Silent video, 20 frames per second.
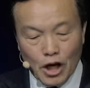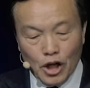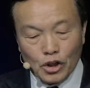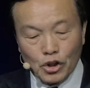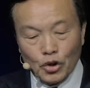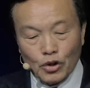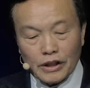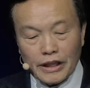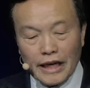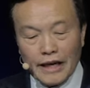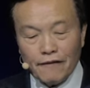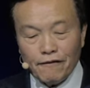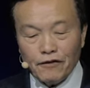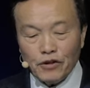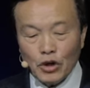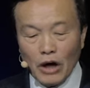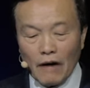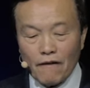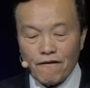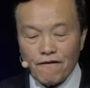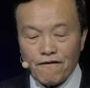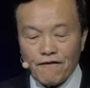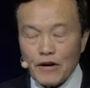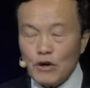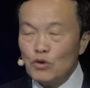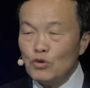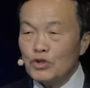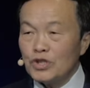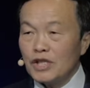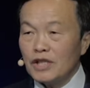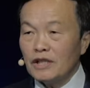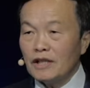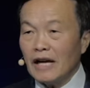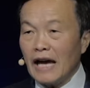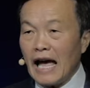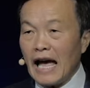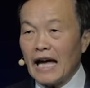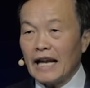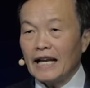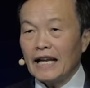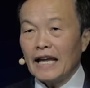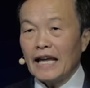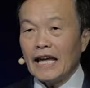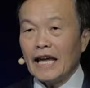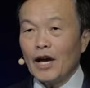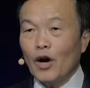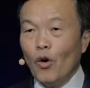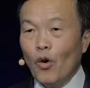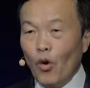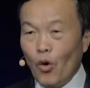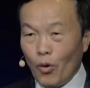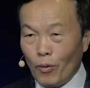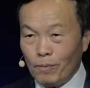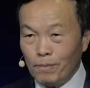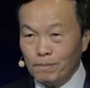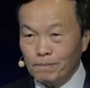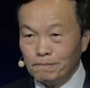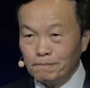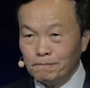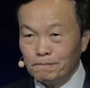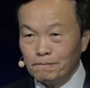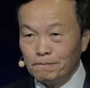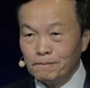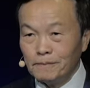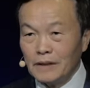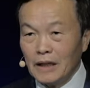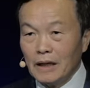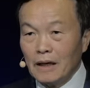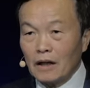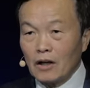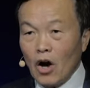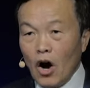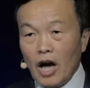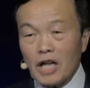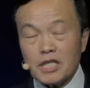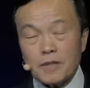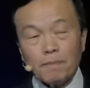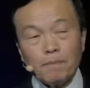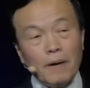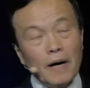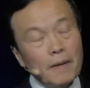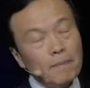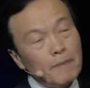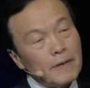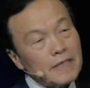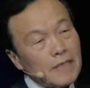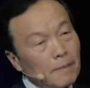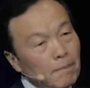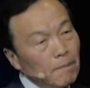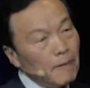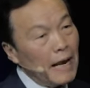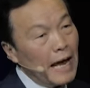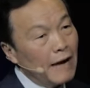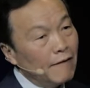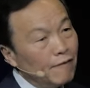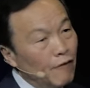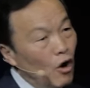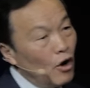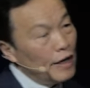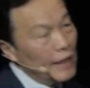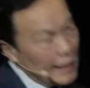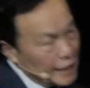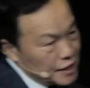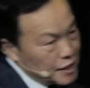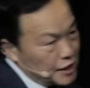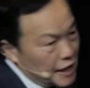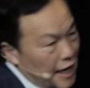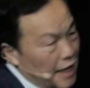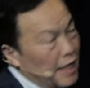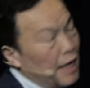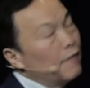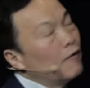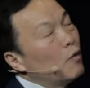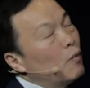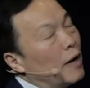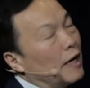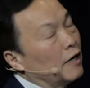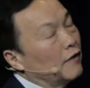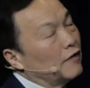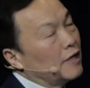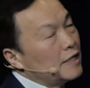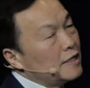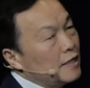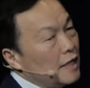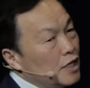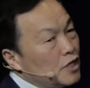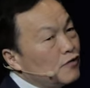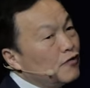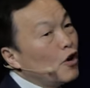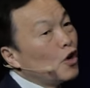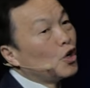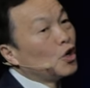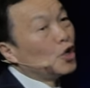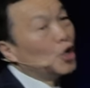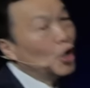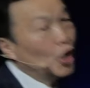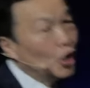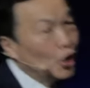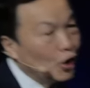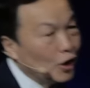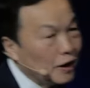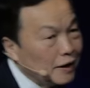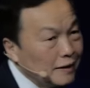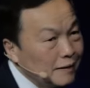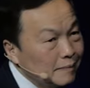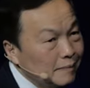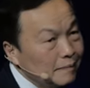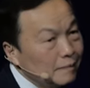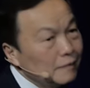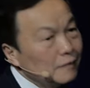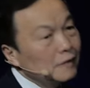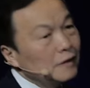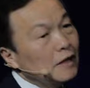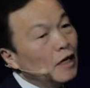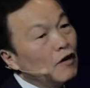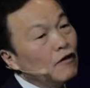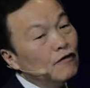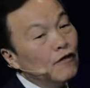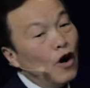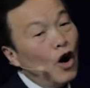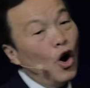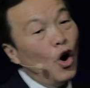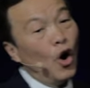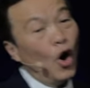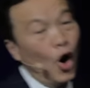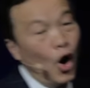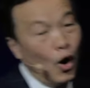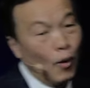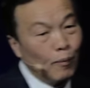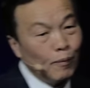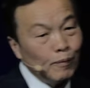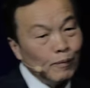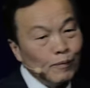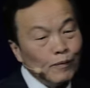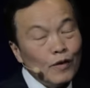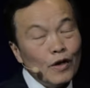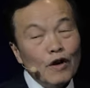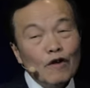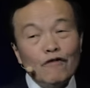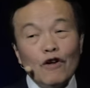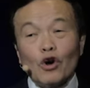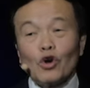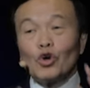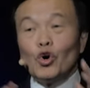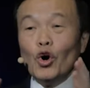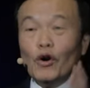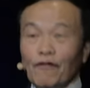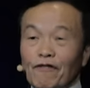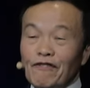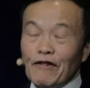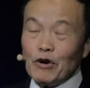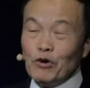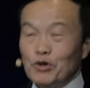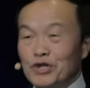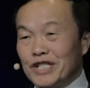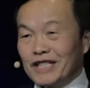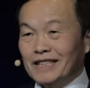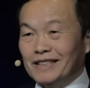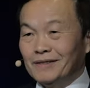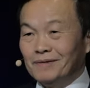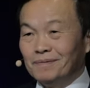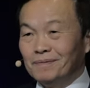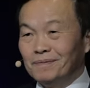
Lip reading: to give you a future and a hope. God's purpose and plan for each and every one of us is for good, for hope, for good future.